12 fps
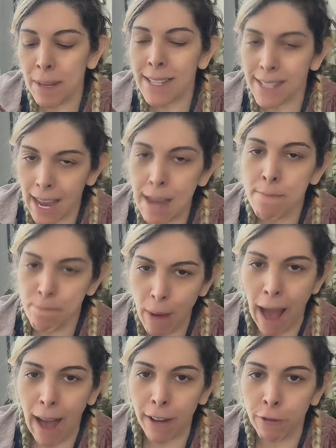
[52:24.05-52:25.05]
Hopkins
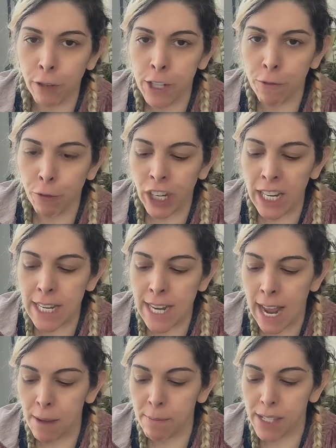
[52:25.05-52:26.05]
came back for his
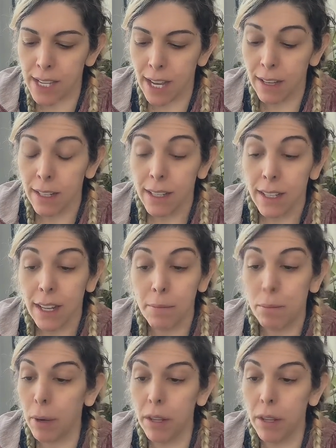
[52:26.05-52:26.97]
frickin' namesake